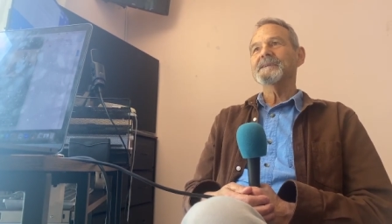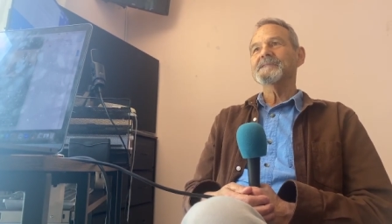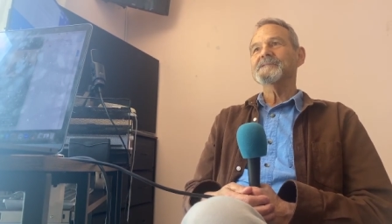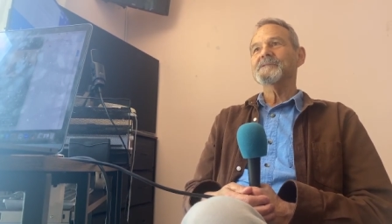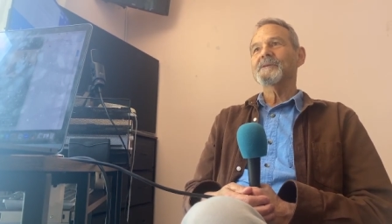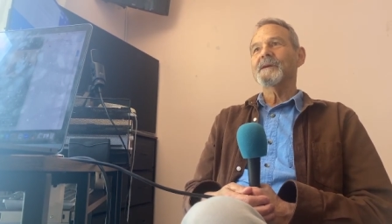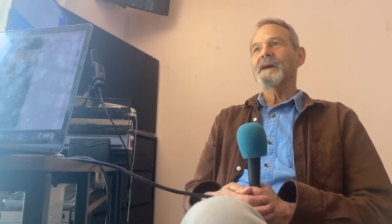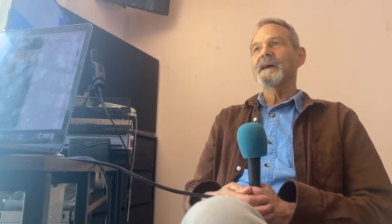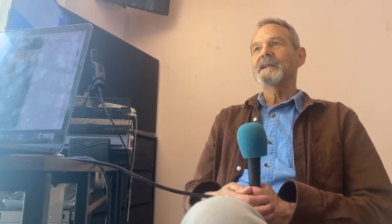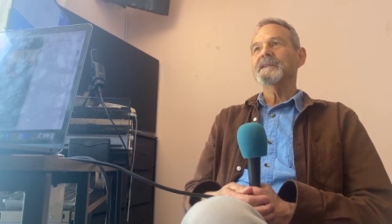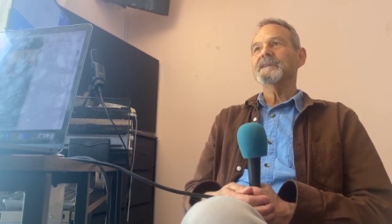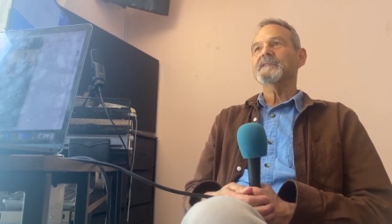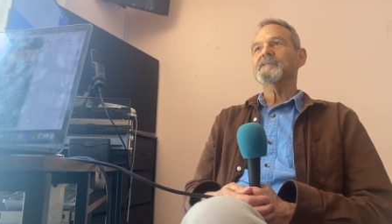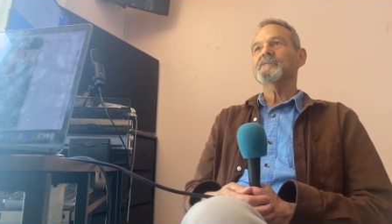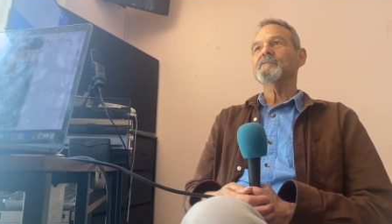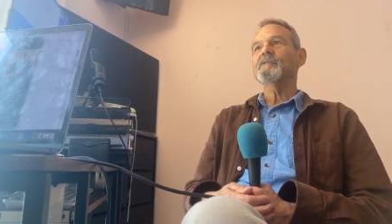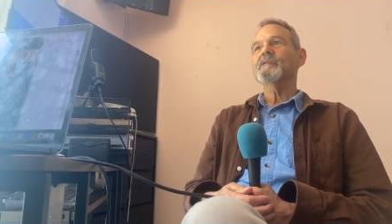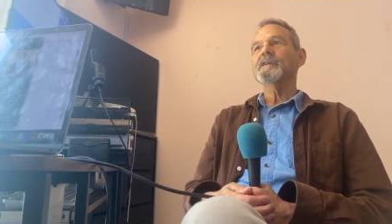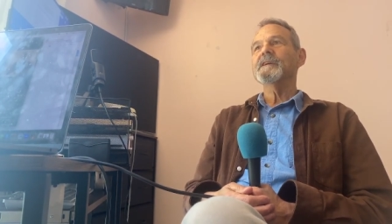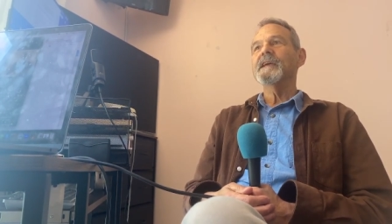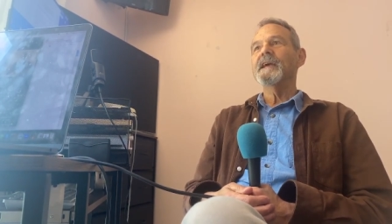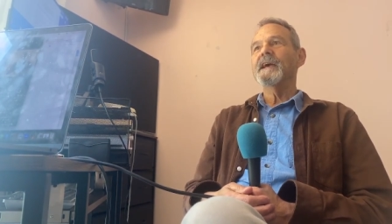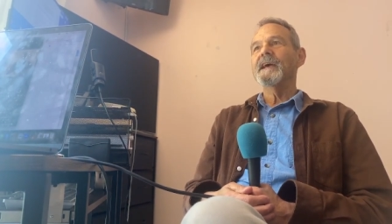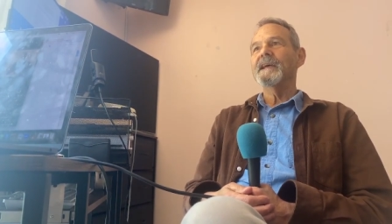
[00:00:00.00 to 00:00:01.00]
So I had to
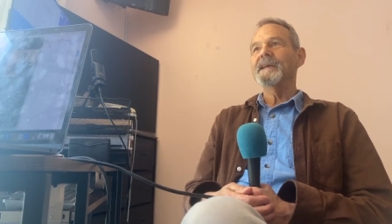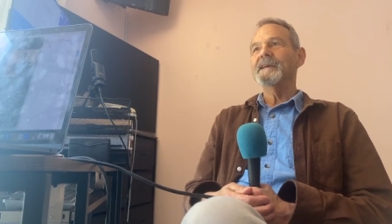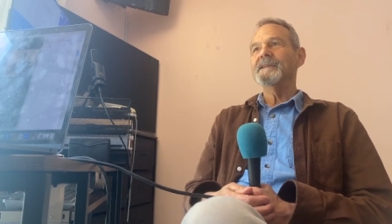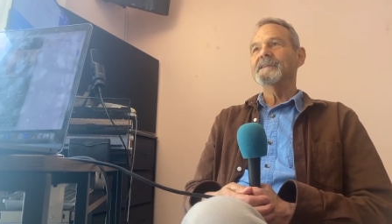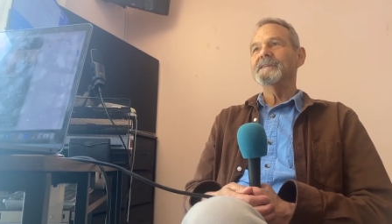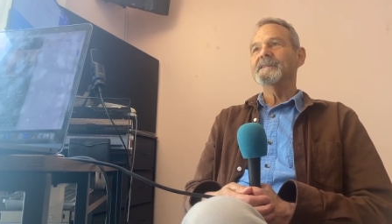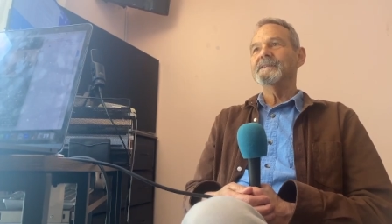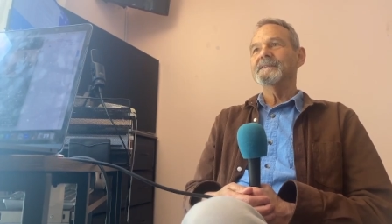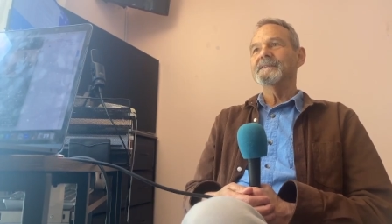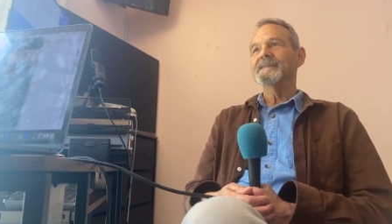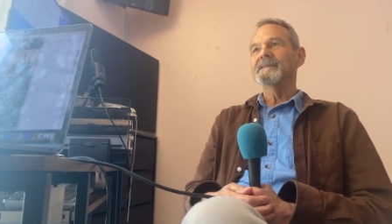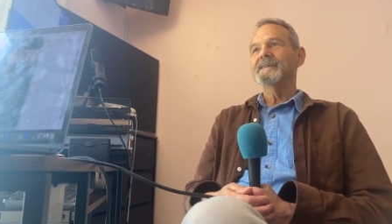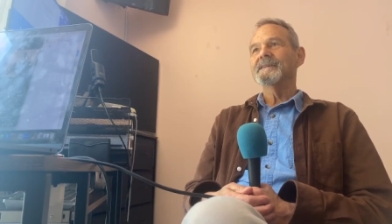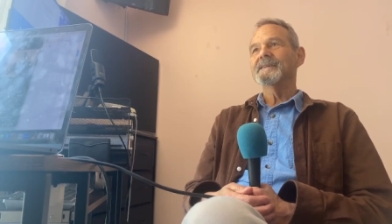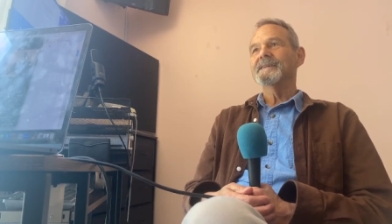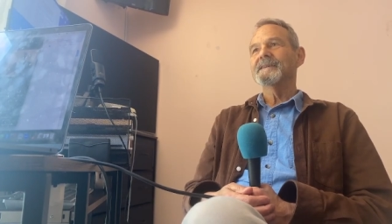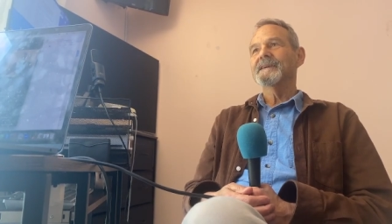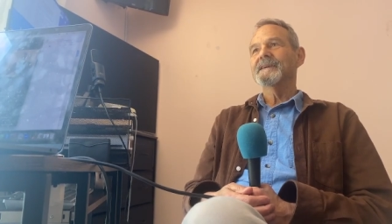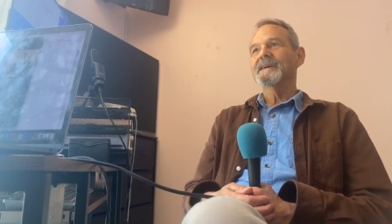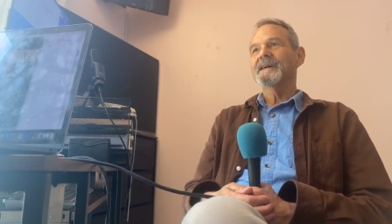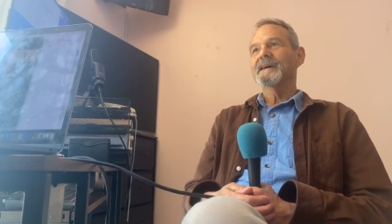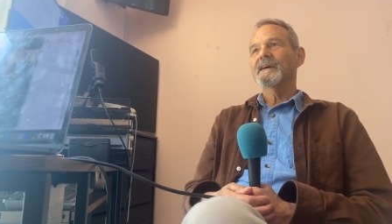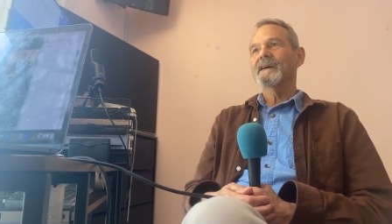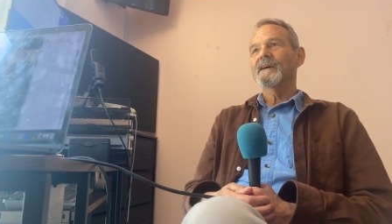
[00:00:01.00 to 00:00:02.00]
create
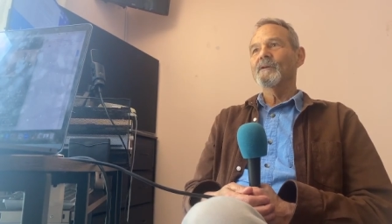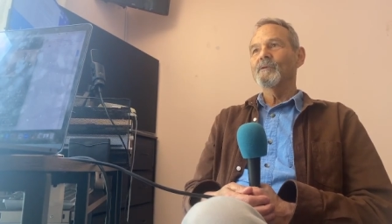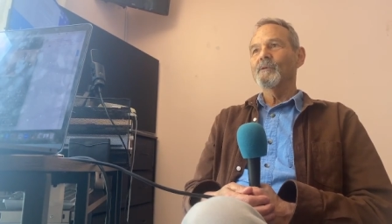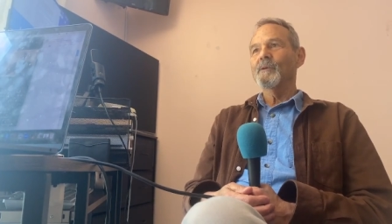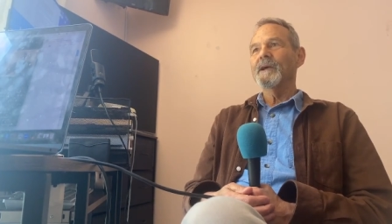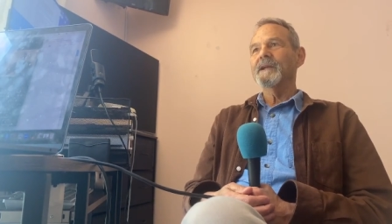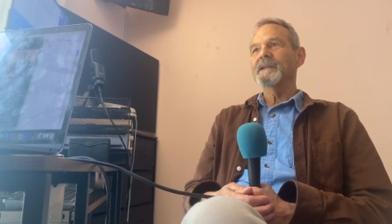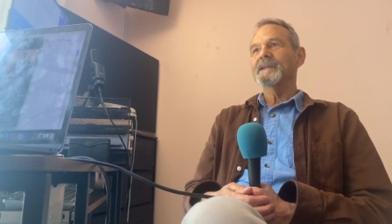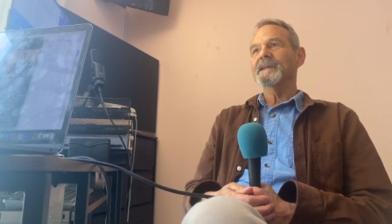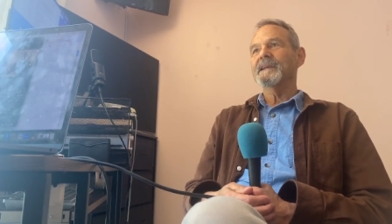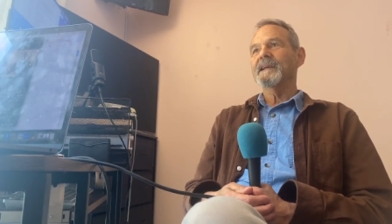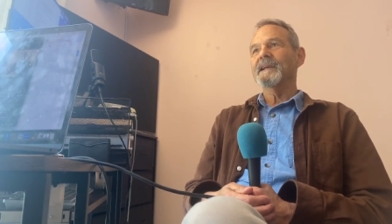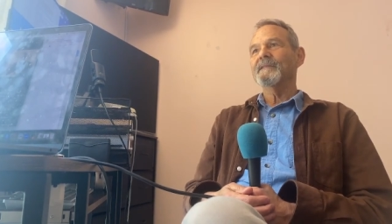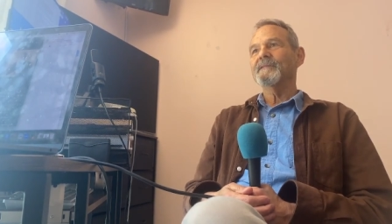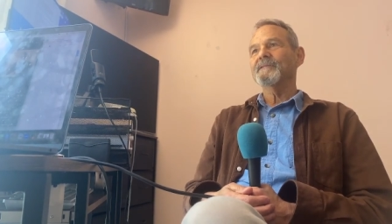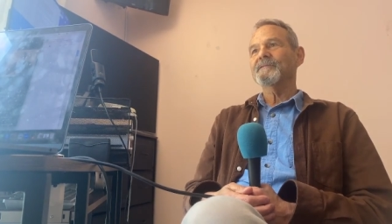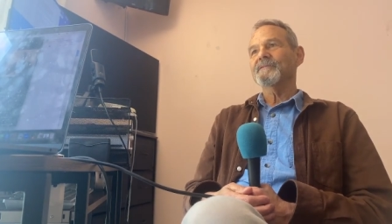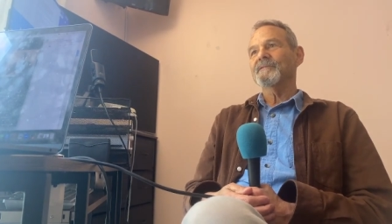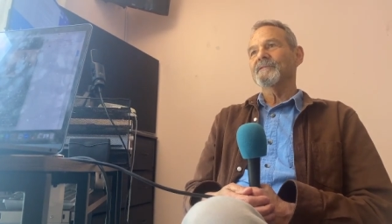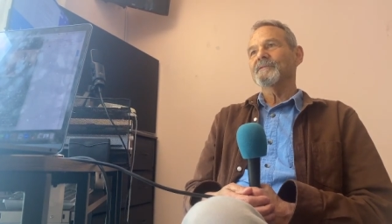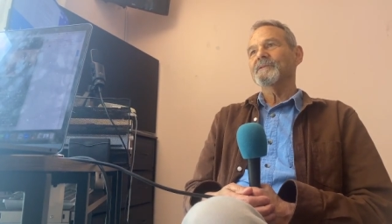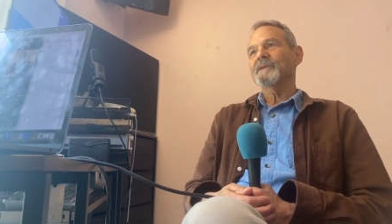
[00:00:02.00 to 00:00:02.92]
a way to get through.